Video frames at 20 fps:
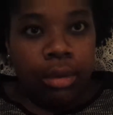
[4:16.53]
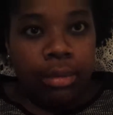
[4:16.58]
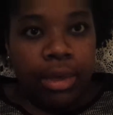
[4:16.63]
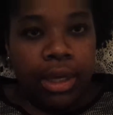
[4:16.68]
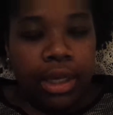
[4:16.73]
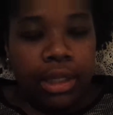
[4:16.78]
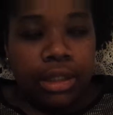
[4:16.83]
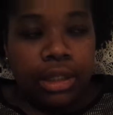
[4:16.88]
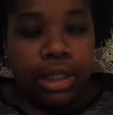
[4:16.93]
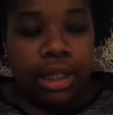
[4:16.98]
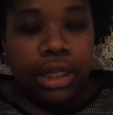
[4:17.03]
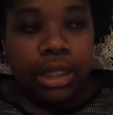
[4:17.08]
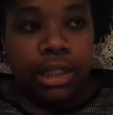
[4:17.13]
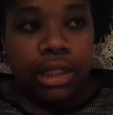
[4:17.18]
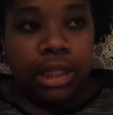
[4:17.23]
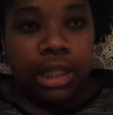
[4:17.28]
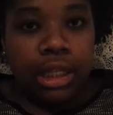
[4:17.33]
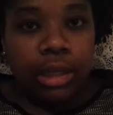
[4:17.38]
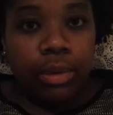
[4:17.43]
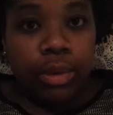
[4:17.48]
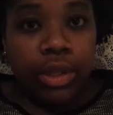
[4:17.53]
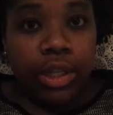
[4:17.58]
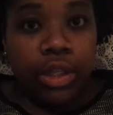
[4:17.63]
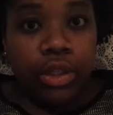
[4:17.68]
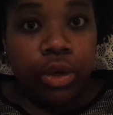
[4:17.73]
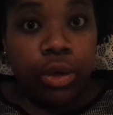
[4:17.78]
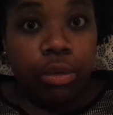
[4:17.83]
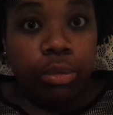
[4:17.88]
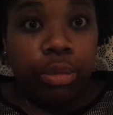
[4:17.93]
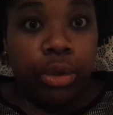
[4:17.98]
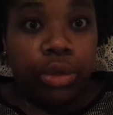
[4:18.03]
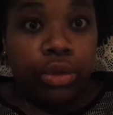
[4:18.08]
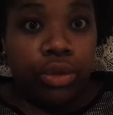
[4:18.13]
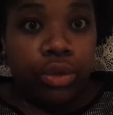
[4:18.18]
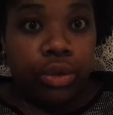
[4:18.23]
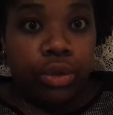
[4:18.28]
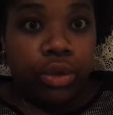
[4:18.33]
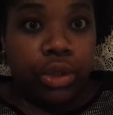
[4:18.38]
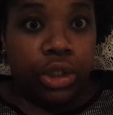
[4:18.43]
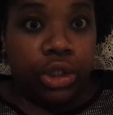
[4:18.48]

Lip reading: because he is dealing with his own personal